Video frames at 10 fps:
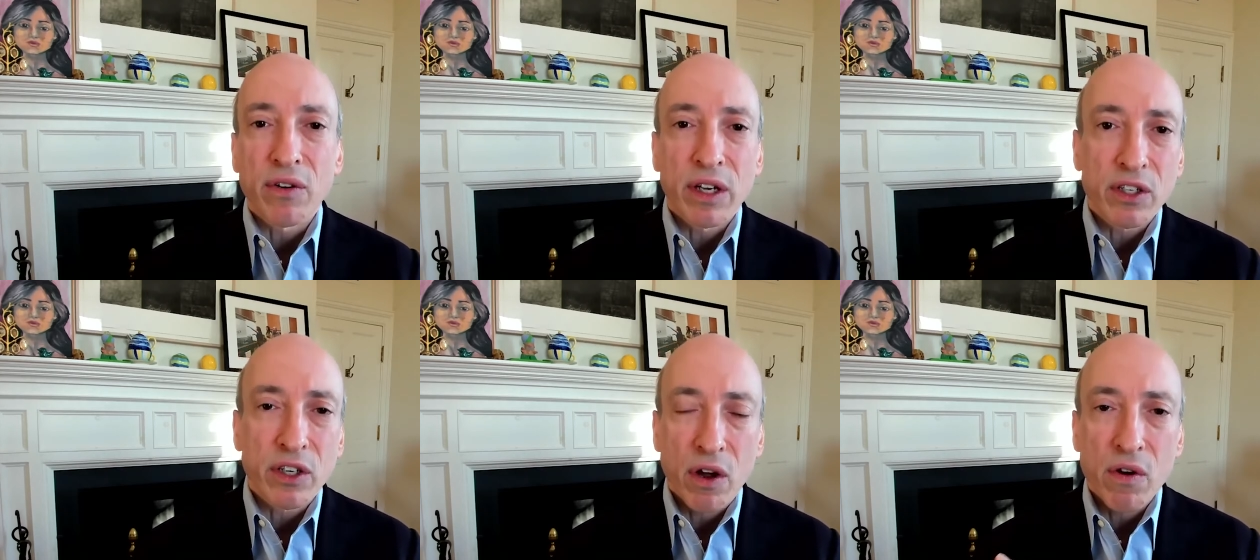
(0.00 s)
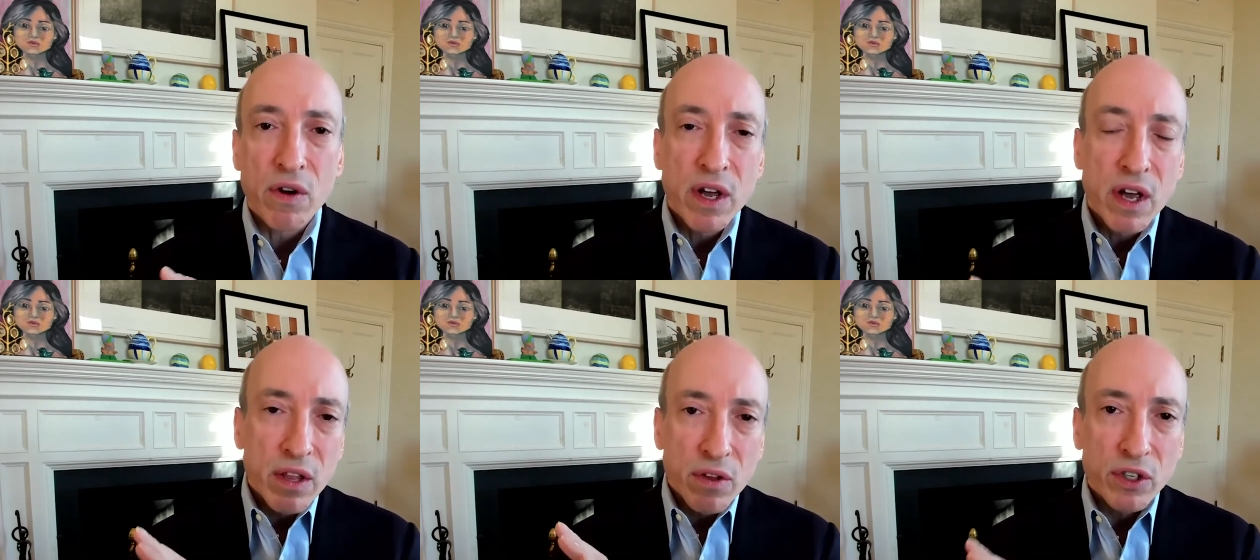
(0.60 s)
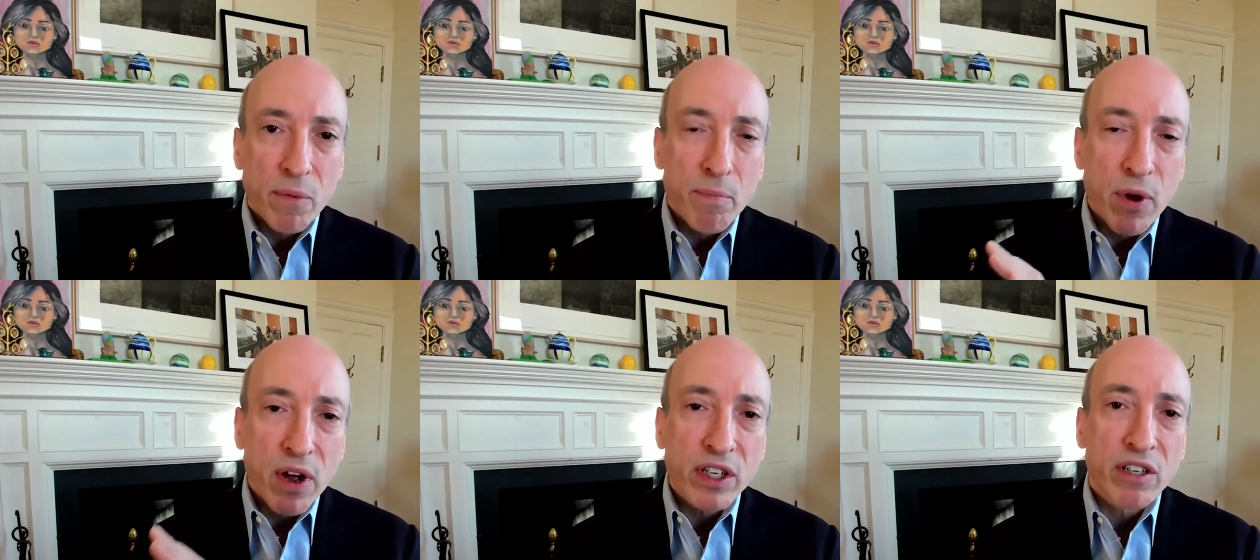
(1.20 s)
Speaker 1: And so there's a
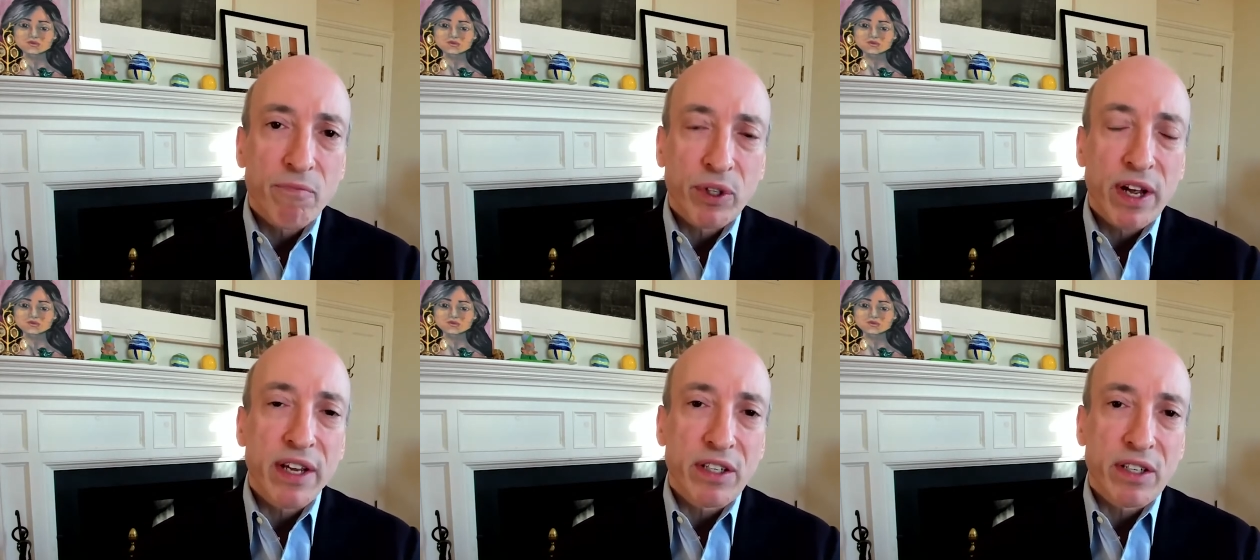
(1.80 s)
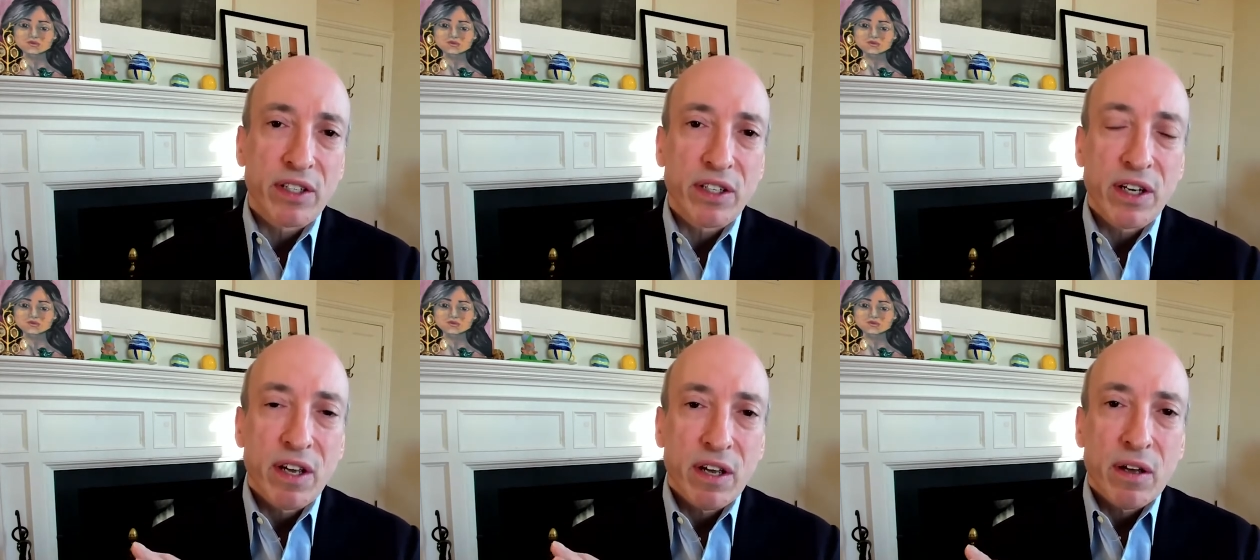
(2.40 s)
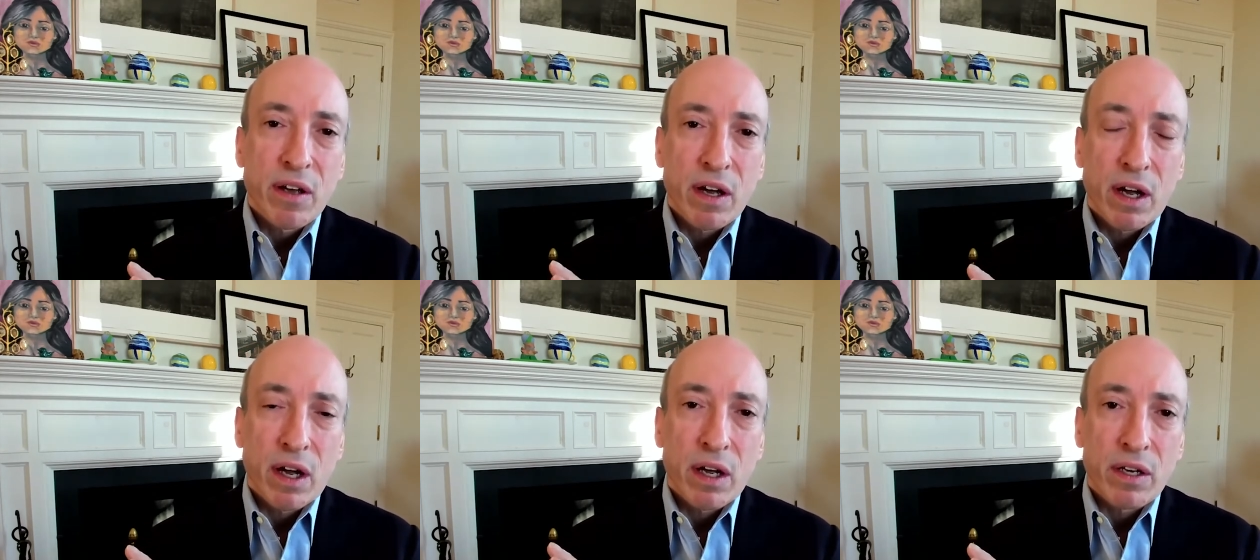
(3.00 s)
bunch of places
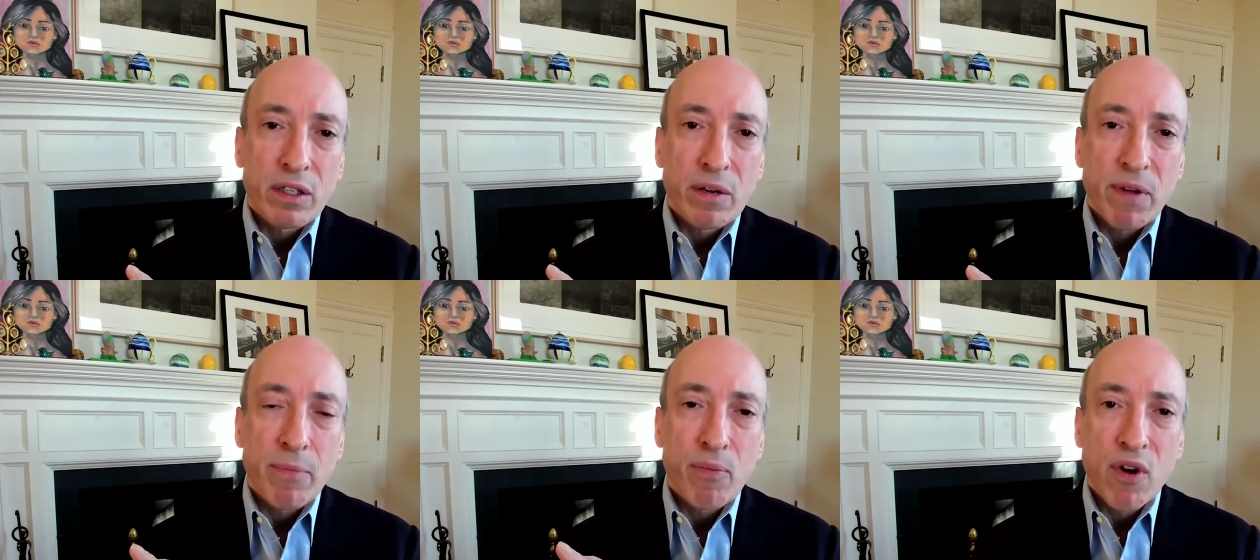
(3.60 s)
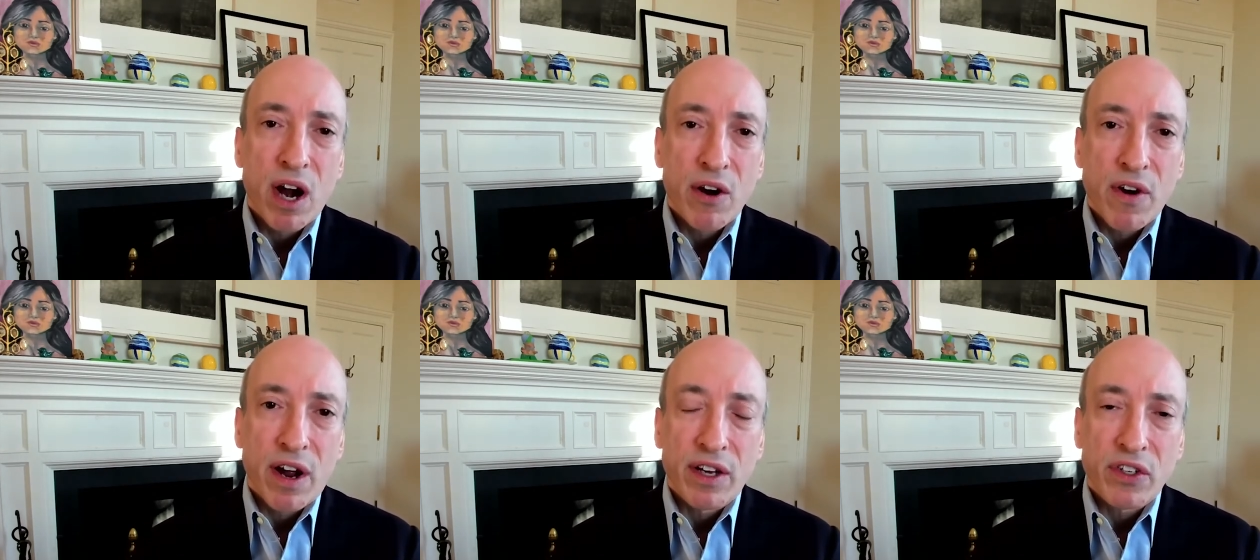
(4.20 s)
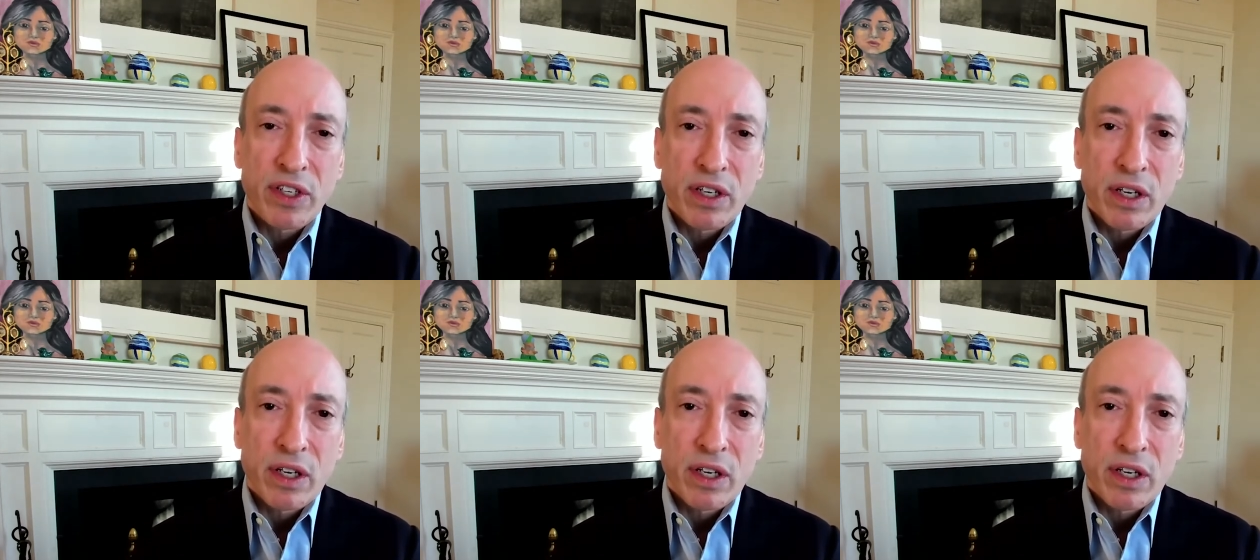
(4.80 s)
uh, to make progress.